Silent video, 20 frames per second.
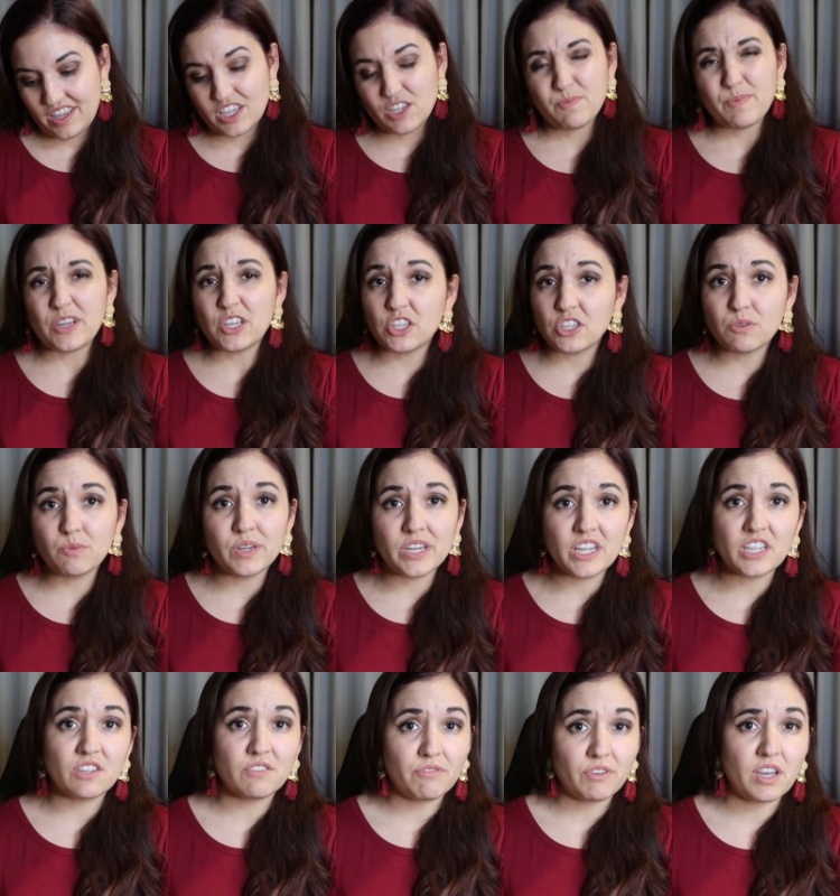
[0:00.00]
Especially when
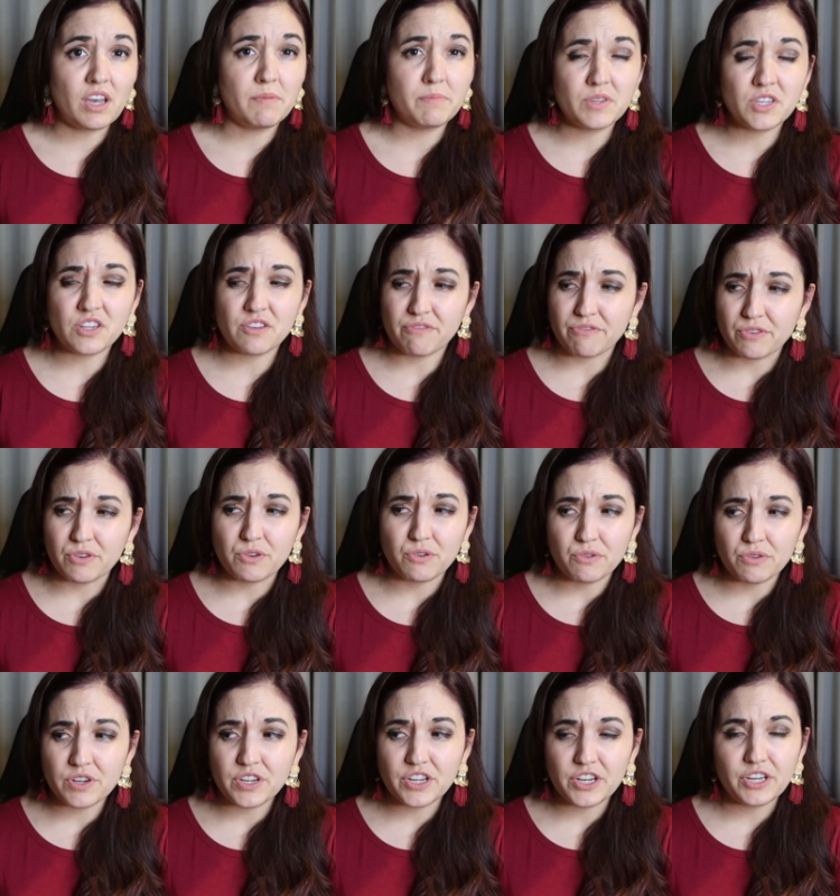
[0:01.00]
it comes to
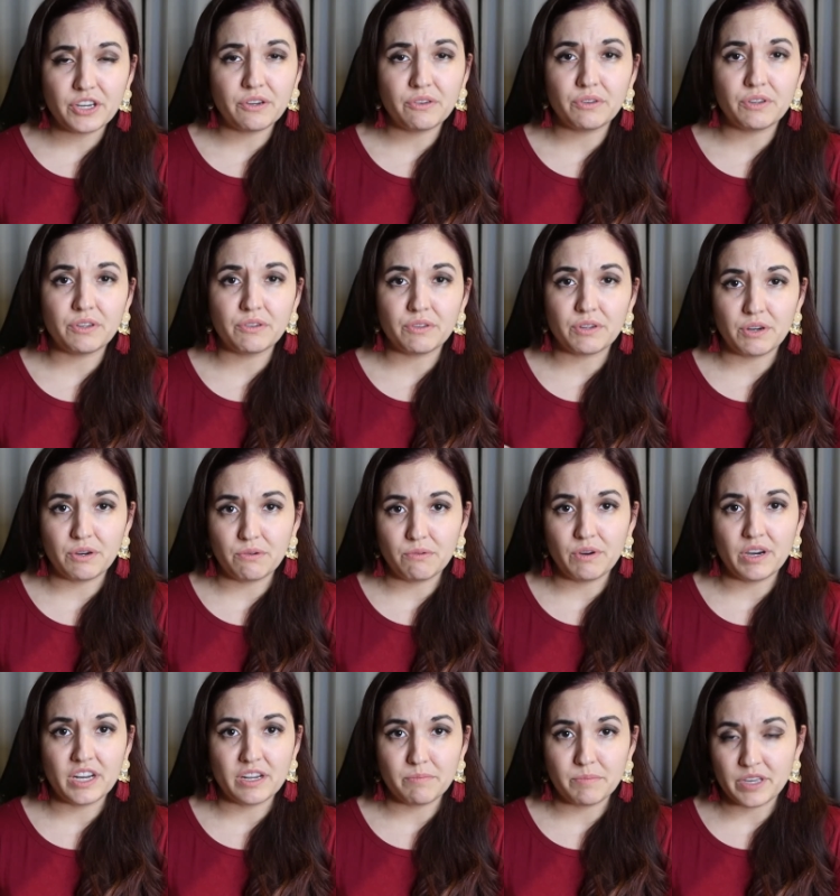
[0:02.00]
food, you know, you don't
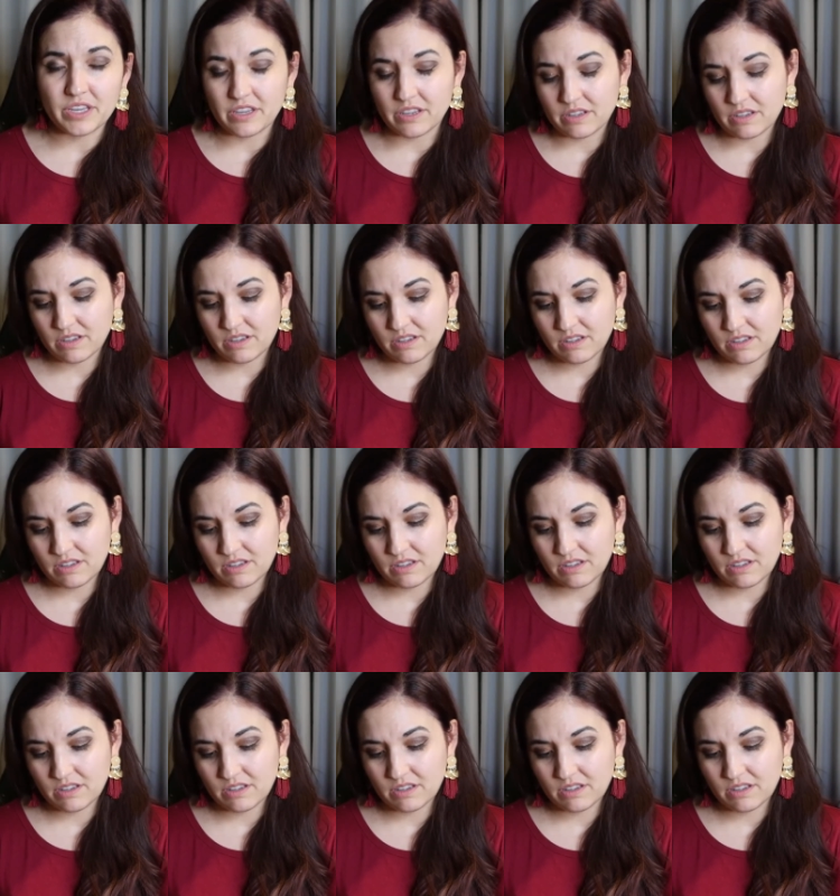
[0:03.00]
want to be,